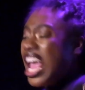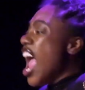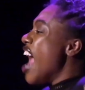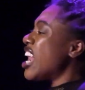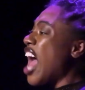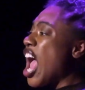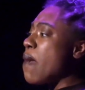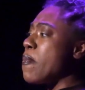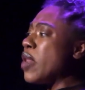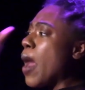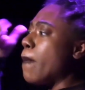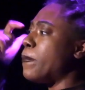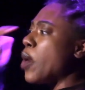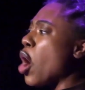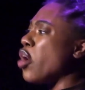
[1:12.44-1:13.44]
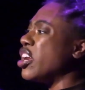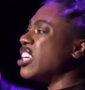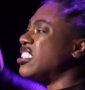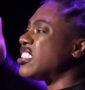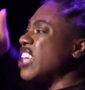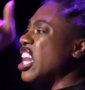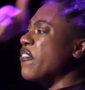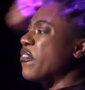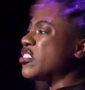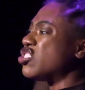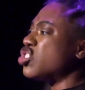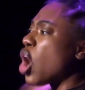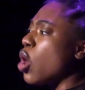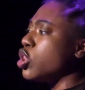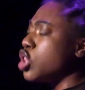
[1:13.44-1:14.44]
And I have been a burning city for
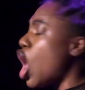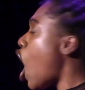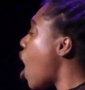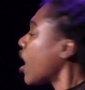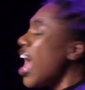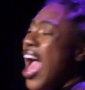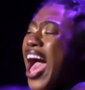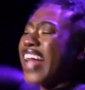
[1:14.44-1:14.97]
so long,